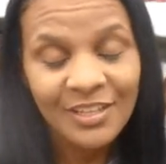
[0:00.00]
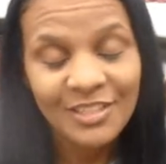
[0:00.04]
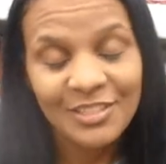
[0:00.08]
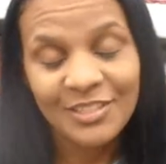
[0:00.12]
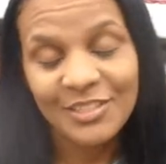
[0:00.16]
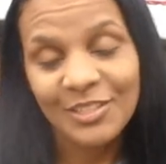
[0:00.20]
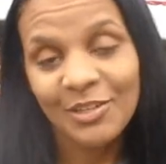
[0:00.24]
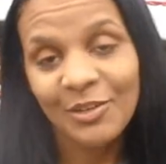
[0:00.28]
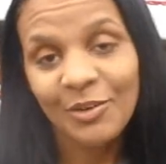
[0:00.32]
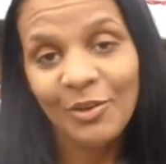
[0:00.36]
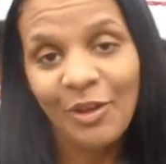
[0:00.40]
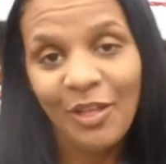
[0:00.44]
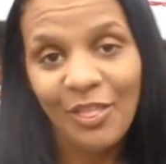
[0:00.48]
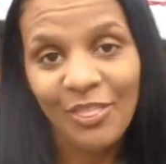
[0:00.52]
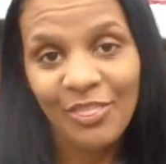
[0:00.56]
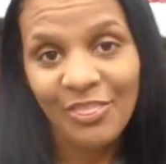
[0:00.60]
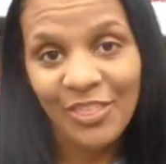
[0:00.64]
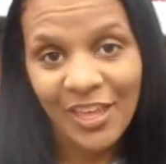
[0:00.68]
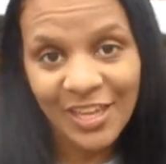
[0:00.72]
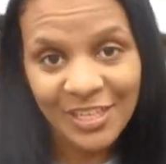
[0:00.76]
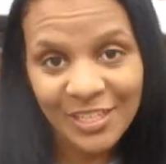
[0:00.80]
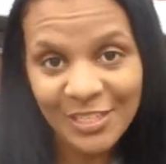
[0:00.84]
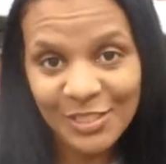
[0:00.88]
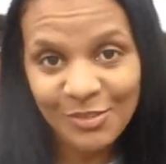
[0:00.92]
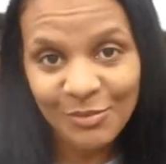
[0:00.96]
So
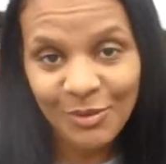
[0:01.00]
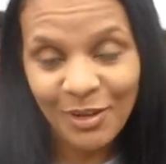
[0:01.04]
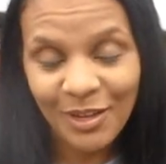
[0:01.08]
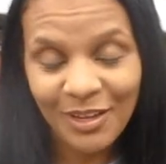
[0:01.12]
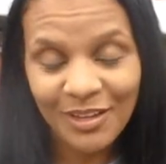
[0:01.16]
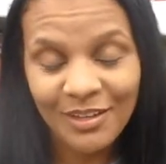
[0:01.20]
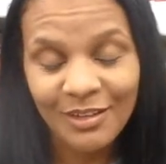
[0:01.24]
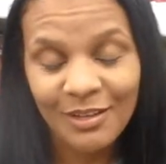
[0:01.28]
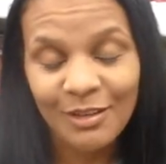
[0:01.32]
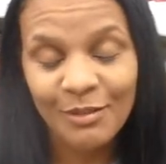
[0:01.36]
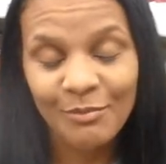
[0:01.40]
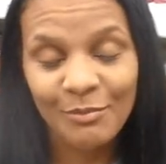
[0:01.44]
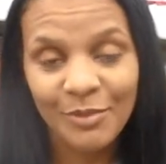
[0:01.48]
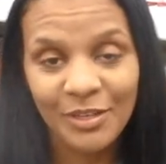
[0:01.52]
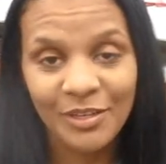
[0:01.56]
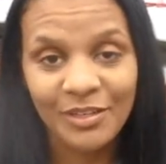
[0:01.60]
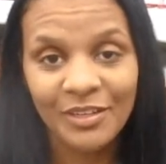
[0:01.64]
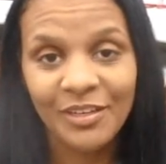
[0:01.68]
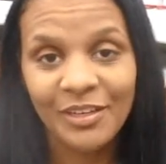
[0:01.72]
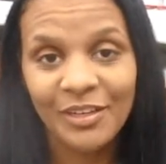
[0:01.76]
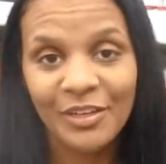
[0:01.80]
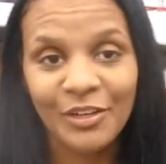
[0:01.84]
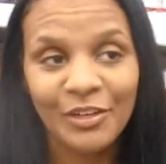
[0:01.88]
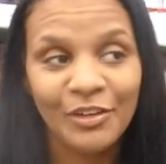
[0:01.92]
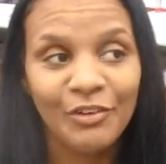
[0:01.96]
that is why I'm in
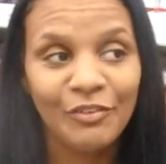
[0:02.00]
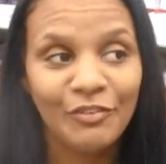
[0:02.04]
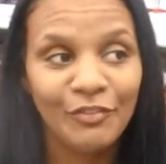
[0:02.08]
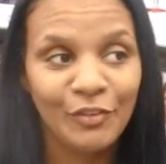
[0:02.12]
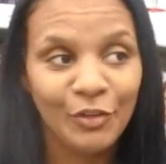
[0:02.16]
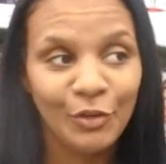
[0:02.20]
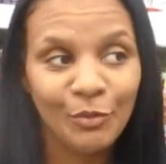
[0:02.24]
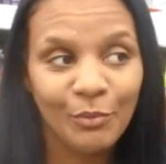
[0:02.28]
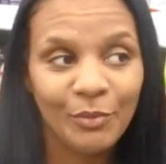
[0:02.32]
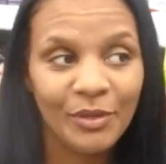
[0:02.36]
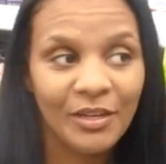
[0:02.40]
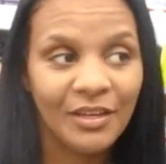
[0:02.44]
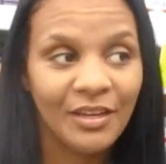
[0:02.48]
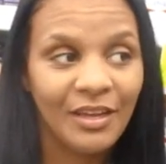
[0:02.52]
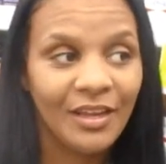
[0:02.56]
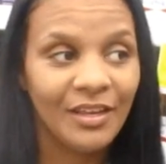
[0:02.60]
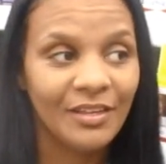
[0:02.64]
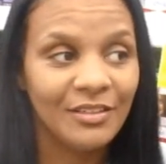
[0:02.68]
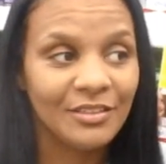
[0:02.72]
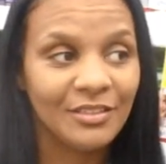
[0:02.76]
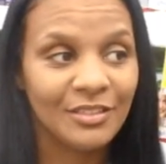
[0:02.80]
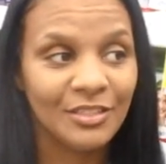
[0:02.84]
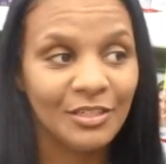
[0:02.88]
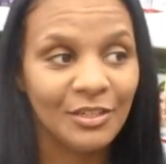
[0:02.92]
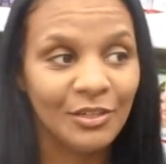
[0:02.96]
here filming.
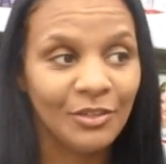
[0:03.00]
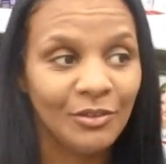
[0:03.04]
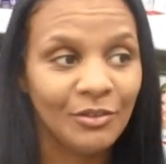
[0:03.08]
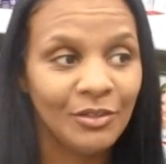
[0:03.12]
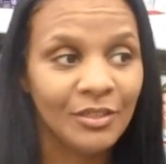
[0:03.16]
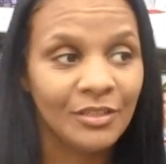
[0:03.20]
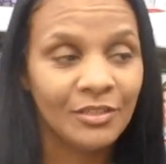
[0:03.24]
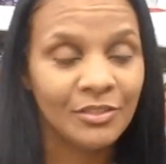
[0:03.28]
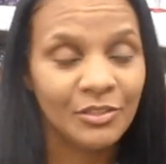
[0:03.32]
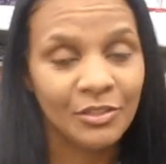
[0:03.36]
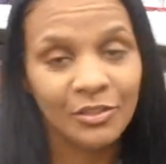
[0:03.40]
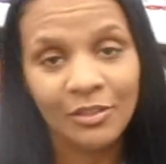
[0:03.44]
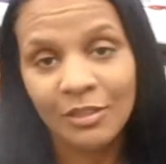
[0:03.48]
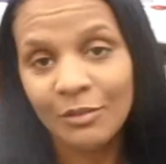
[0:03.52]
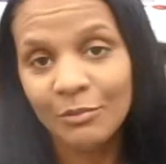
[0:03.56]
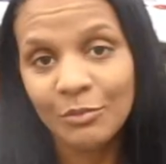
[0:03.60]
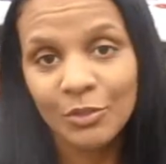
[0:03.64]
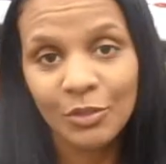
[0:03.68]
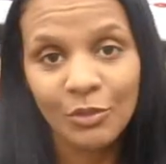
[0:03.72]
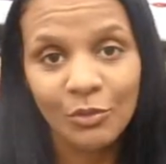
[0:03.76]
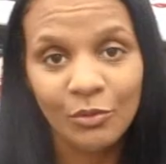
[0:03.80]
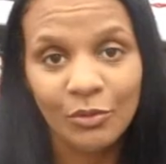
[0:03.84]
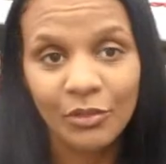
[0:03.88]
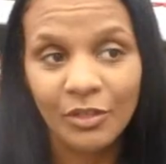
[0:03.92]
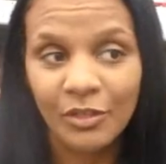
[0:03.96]
And so until I'm
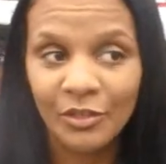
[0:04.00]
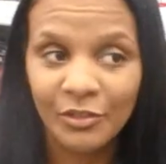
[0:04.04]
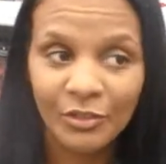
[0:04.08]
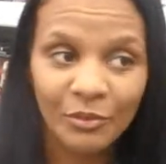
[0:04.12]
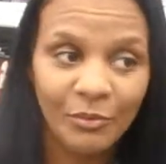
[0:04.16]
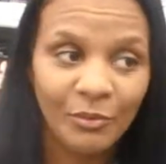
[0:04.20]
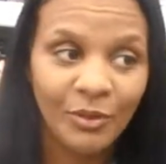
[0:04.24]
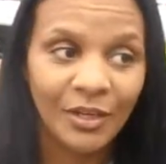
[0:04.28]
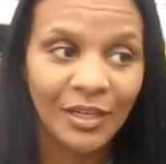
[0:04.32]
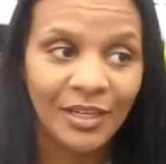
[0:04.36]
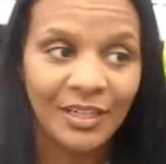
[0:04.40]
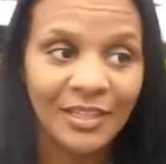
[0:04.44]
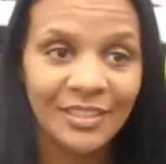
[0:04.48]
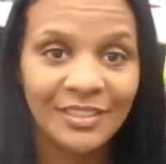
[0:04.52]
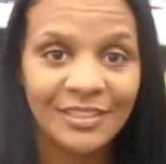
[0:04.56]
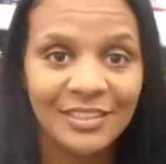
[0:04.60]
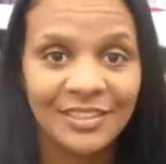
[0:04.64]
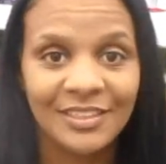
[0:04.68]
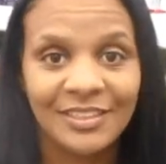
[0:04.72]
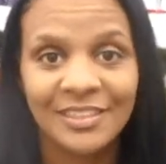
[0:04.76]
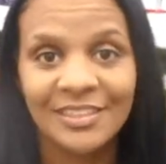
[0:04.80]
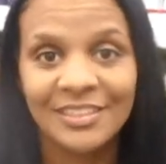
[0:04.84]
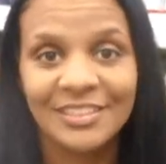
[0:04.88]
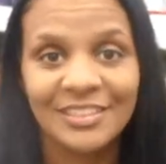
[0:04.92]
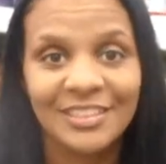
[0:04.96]
told otherwise
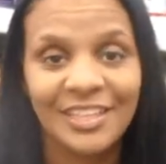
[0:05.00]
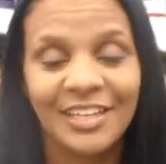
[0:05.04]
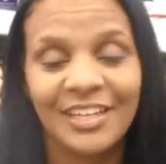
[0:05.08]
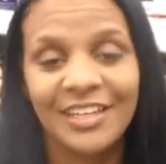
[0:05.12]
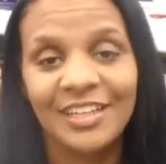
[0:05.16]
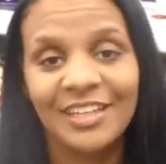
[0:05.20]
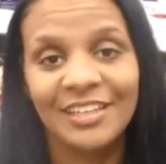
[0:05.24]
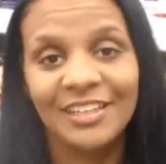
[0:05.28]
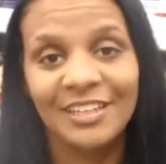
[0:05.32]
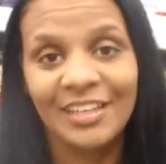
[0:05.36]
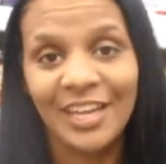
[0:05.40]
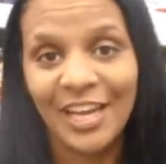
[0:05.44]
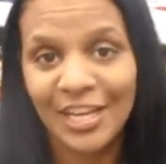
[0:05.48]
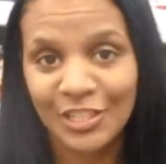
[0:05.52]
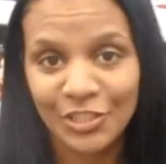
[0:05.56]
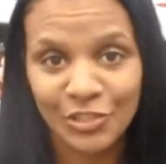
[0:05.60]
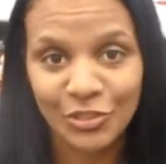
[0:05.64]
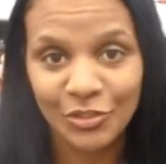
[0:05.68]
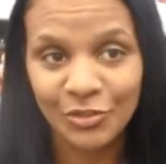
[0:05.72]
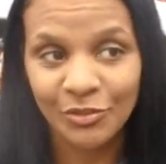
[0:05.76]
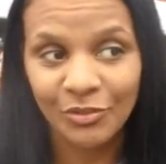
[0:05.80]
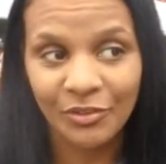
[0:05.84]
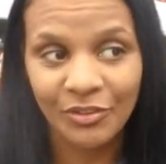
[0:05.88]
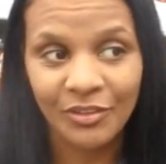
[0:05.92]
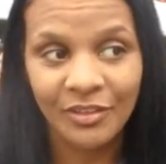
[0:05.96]
and it's like a
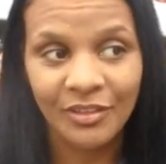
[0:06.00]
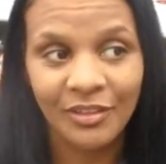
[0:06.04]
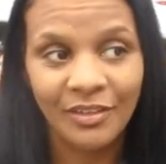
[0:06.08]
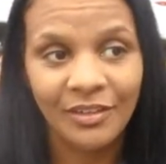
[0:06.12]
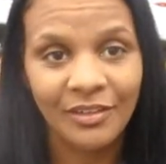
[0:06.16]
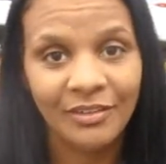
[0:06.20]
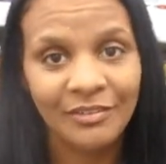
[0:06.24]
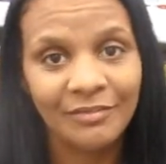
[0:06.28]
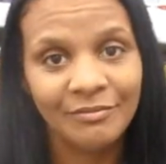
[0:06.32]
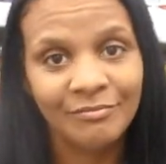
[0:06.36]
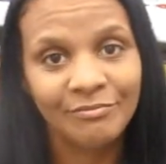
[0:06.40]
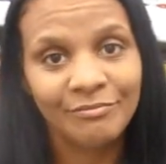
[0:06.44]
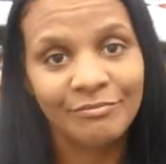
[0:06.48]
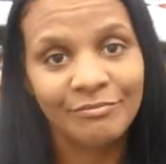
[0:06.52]
national thing,